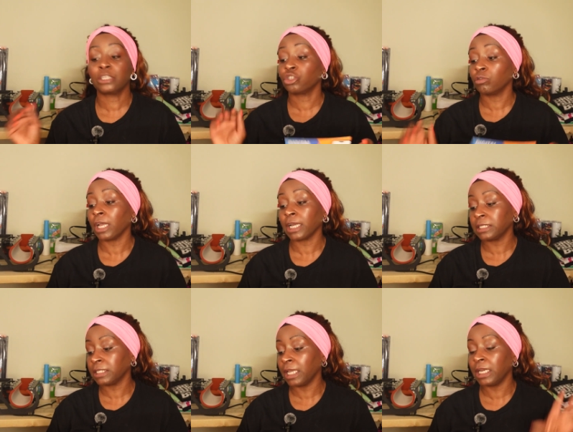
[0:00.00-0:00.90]
So like I
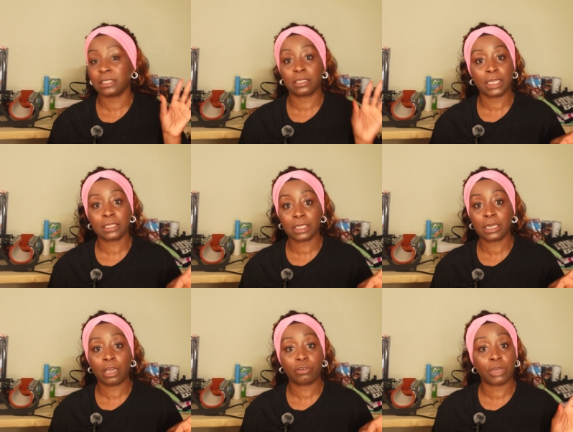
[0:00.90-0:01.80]
said, it's less than
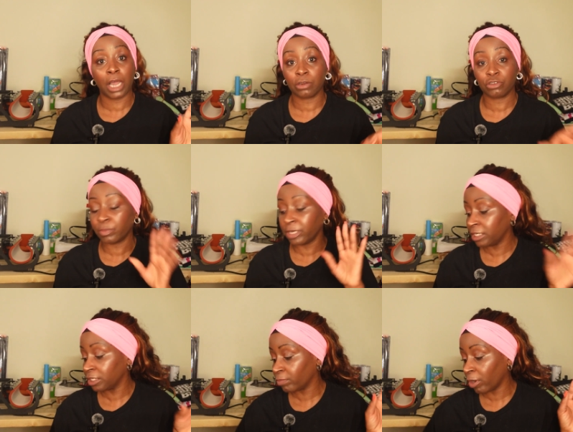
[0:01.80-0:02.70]
$100, but it
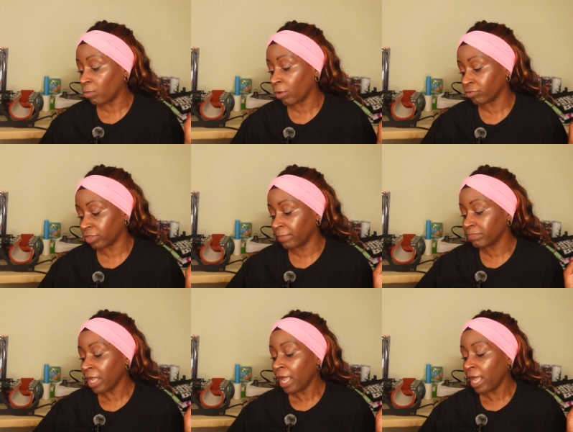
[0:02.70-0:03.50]
is well worth it.